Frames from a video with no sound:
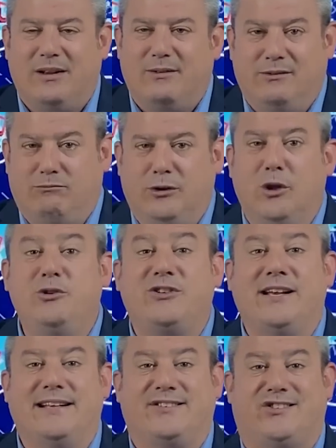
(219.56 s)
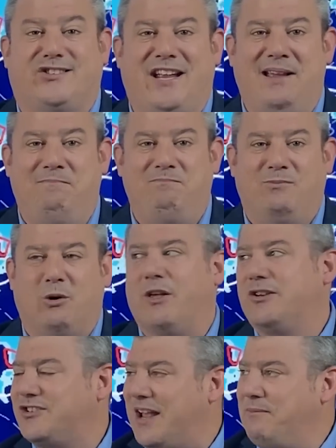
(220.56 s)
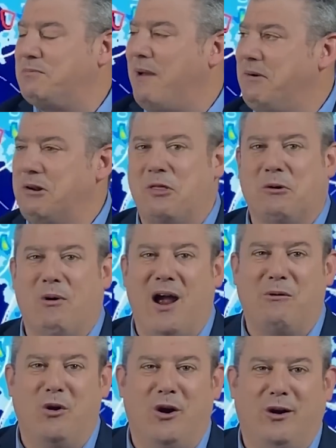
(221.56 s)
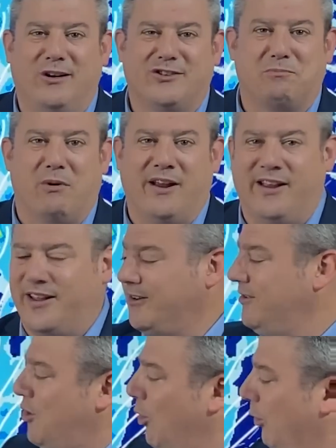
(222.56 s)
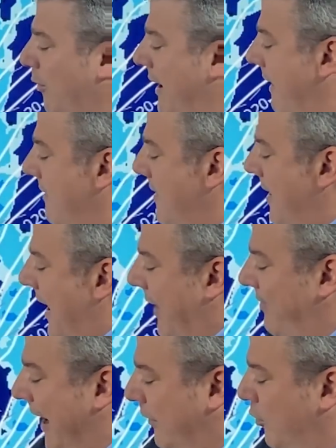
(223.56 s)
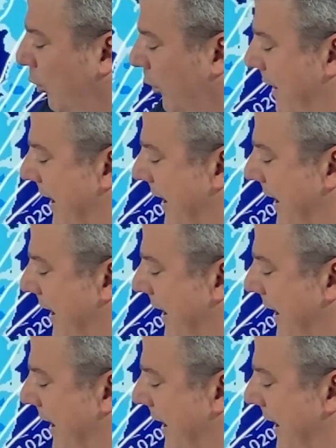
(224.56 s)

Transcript: losing its steam, although steam's maybe not the right word because it's bringing in cooler air. And that cooler